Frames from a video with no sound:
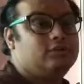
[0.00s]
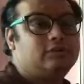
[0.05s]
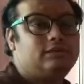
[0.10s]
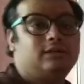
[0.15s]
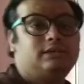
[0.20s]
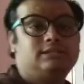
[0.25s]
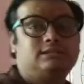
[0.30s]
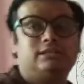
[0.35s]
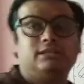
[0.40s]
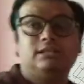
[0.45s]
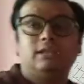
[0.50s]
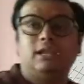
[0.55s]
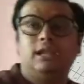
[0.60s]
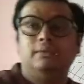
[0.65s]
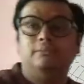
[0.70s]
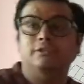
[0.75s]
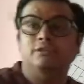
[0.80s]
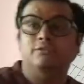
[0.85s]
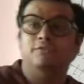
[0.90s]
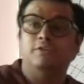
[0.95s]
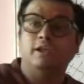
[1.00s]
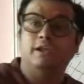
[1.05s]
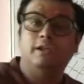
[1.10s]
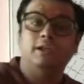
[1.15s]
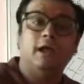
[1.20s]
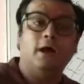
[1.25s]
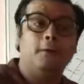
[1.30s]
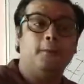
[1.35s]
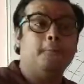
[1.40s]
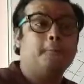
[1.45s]
the southern hemisphere.
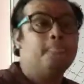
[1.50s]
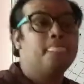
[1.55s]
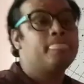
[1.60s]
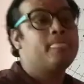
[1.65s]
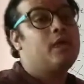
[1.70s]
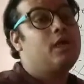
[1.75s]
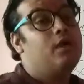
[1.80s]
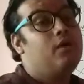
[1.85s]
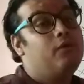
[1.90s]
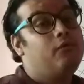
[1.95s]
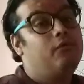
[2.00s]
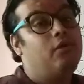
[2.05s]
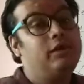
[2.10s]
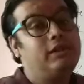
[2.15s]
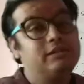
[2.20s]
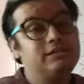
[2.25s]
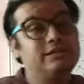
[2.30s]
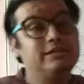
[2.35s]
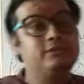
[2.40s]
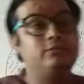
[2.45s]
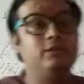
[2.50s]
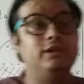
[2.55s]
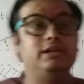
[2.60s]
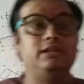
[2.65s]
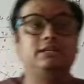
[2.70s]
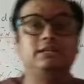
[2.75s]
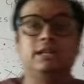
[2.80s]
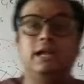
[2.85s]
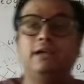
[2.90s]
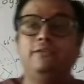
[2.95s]
Now, what is
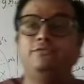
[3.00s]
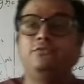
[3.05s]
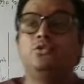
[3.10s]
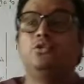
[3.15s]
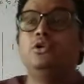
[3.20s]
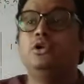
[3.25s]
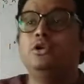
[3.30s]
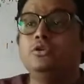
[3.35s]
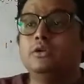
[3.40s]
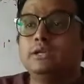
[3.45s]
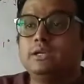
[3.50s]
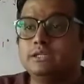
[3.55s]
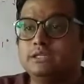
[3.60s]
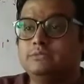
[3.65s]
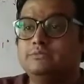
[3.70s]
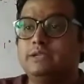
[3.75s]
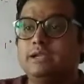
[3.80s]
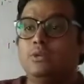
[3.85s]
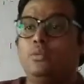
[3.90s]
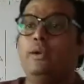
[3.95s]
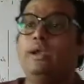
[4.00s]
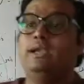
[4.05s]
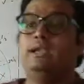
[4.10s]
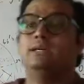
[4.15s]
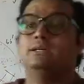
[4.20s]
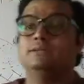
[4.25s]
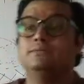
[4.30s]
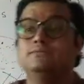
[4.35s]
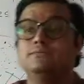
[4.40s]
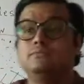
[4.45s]
equator? I have told you a term,
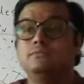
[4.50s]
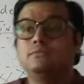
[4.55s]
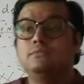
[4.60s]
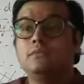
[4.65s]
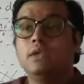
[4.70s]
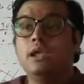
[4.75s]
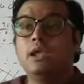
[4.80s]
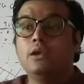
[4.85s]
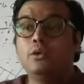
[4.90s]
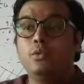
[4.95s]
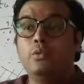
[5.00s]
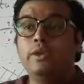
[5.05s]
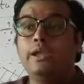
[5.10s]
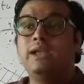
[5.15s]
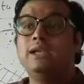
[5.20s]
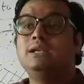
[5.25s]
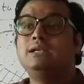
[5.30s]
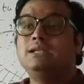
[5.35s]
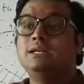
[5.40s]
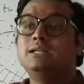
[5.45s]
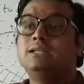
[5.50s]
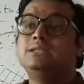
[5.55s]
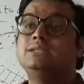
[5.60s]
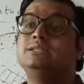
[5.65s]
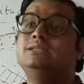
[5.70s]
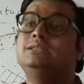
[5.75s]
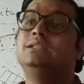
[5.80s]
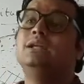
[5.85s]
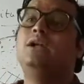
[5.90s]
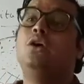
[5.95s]
equator. Equator
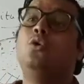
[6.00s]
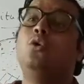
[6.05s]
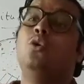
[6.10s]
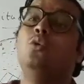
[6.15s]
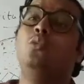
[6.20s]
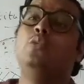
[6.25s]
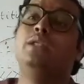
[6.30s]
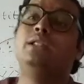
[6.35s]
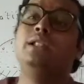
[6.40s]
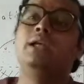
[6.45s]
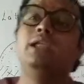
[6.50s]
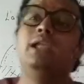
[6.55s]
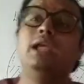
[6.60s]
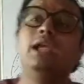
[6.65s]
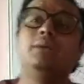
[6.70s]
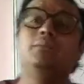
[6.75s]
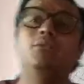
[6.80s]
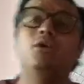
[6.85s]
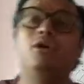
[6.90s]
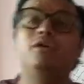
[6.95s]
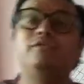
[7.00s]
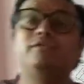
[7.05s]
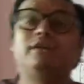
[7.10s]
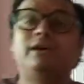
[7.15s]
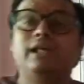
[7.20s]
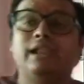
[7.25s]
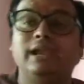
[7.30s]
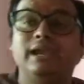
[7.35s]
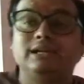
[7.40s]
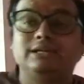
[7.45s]
is known with the name of
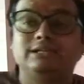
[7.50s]
great